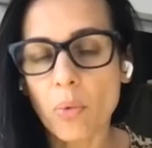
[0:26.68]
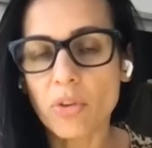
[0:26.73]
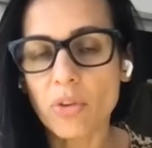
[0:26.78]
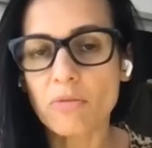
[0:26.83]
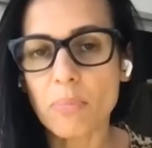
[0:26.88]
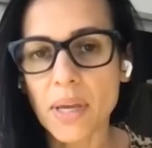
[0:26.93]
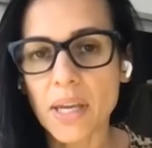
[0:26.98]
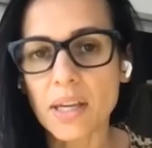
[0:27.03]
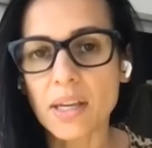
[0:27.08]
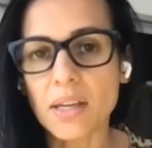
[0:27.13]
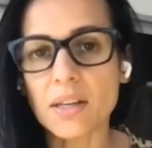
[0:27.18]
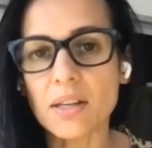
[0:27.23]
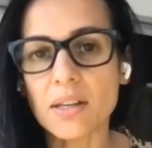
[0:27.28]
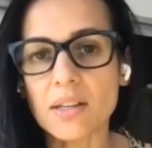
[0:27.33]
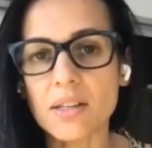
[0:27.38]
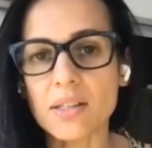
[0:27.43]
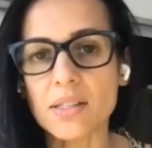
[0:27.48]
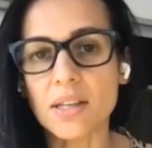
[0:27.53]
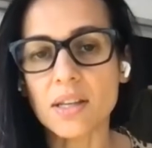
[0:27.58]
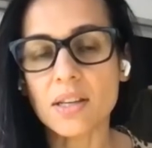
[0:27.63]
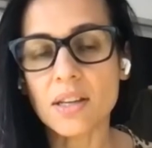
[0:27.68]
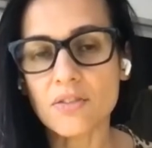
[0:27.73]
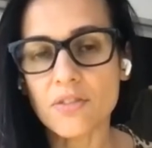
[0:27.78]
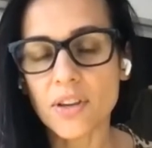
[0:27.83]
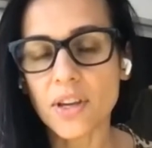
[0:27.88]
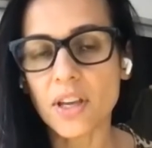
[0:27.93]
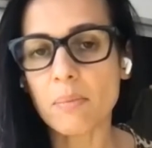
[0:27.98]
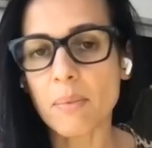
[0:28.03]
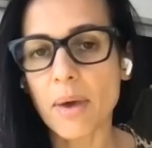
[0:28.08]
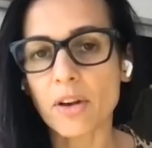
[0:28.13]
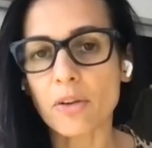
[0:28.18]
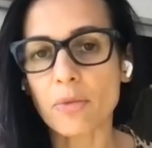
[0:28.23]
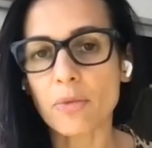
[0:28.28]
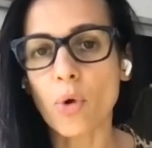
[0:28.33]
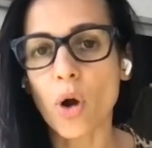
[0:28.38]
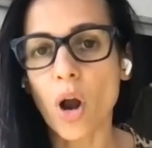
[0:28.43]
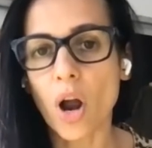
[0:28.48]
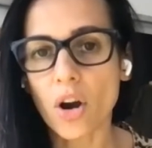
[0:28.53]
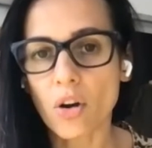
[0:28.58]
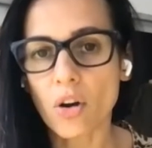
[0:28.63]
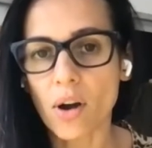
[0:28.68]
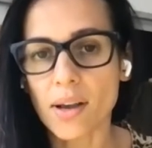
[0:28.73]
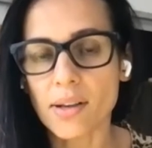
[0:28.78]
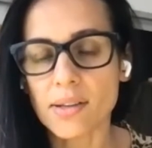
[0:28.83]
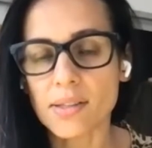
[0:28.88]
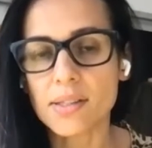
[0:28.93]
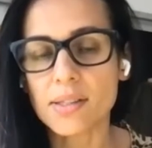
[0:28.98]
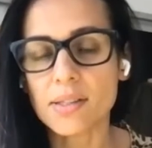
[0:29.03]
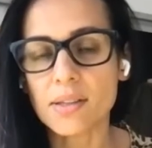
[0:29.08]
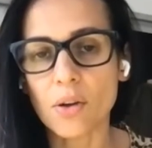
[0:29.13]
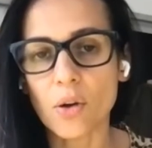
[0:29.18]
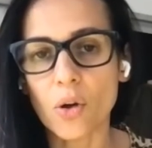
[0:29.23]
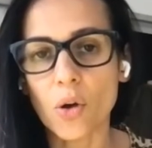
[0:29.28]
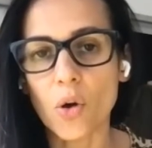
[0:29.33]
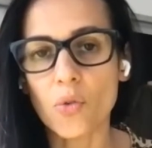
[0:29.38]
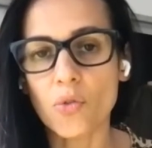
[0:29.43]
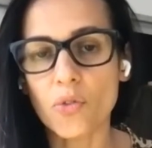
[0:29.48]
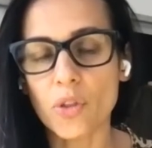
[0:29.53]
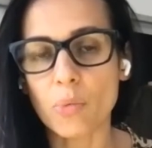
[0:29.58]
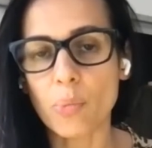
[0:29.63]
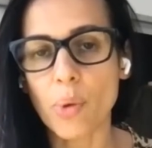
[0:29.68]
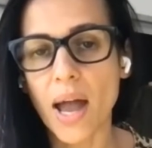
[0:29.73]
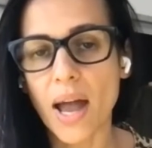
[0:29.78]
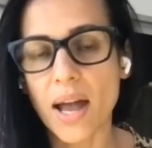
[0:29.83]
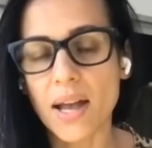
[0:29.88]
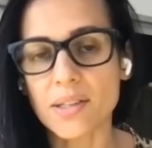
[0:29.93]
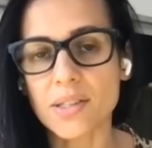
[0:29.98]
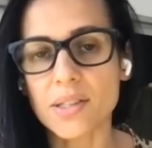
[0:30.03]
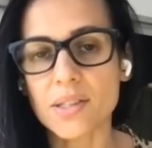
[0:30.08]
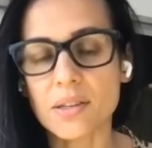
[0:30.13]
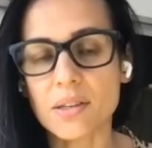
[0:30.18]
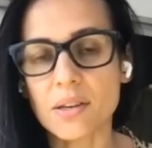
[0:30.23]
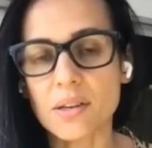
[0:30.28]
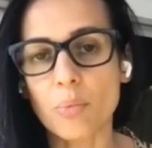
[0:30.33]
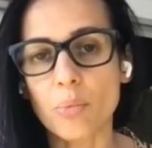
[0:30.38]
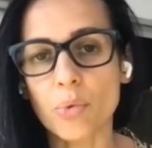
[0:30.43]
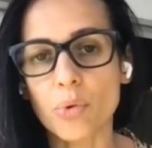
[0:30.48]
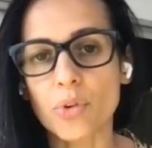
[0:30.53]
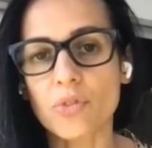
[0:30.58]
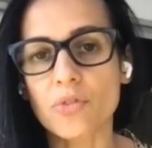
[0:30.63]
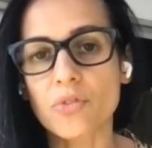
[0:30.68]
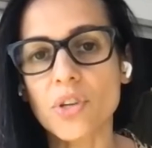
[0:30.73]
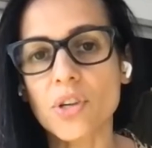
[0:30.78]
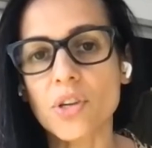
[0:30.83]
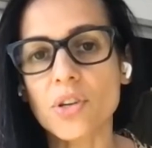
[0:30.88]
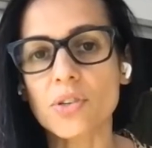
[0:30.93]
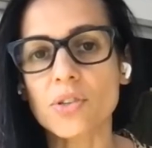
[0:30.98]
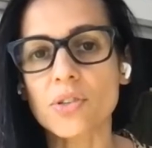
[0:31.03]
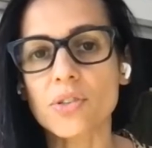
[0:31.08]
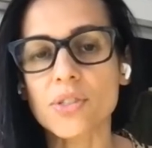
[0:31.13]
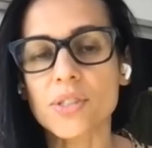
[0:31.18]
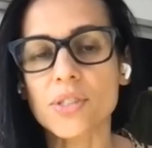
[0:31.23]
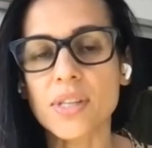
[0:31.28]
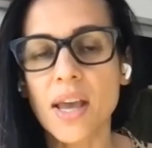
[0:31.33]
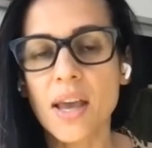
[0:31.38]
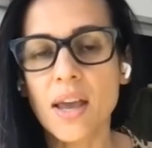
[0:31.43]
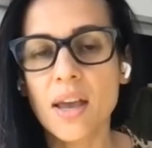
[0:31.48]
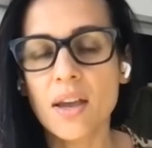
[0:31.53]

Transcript: we've made a significant amount of progress over the past number of years,